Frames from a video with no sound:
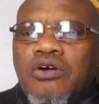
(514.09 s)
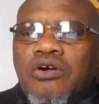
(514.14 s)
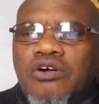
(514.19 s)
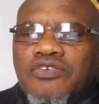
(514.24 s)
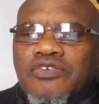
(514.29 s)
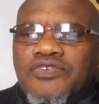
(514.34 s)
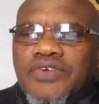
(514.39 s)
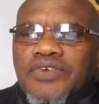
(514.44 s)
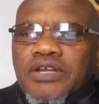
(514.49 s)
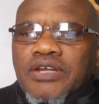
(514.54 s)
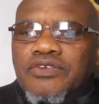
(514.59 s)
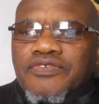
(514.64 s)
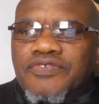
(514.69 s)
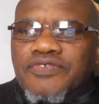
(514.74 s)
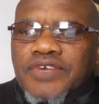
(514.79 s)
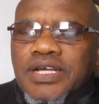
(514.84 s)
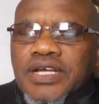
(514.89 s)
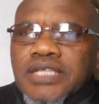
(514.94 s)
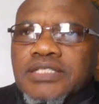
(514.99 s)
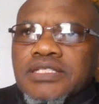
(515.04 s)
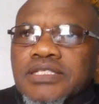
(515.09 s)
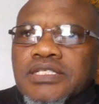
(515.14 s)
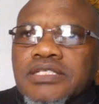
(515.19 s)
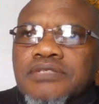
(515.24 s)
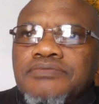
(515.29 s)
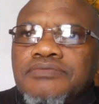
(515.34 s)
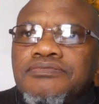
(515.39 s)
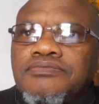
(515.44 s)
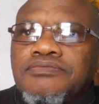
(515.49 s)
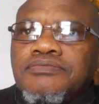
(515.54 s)
of an
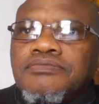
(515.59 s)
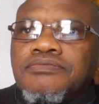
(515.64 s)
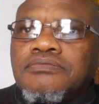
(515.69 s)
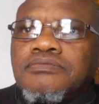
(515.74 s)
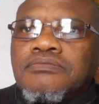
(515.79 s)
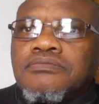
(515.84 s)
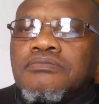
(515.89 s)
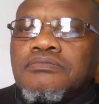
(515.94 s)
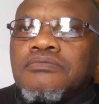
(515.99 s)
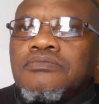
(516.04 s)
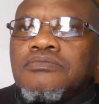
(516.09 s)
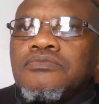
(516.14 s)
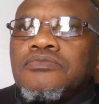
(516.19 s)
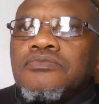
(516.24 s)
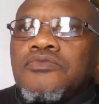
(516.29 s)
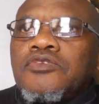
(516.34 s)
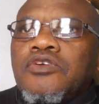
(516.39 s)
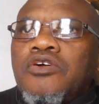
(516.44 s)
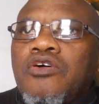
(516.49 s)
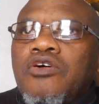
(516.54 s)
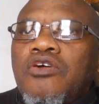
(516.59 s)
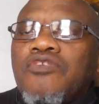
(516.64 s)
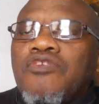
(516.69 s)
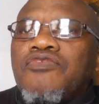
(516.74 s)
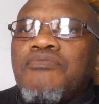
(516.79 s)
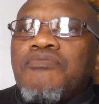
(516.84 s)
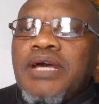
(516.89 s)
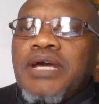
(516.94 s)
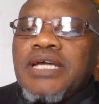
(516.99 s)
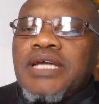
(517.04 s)
offense
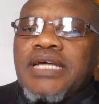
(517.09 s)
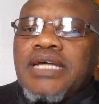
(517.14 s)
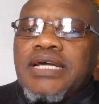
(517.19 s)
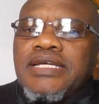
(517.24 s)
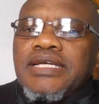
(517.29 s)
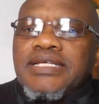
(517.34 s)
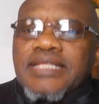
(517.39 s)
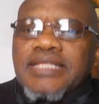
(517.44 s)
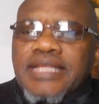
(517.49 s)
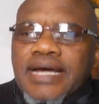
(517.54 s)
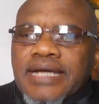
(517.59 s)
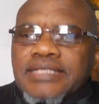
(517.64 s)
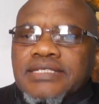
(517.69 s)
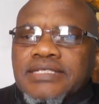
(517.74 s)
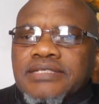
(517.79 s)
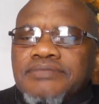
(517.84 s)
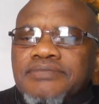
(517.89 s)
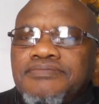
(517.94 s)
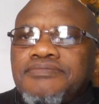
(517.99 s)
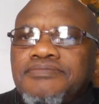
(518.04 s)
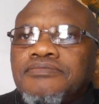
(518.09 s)
of murder in that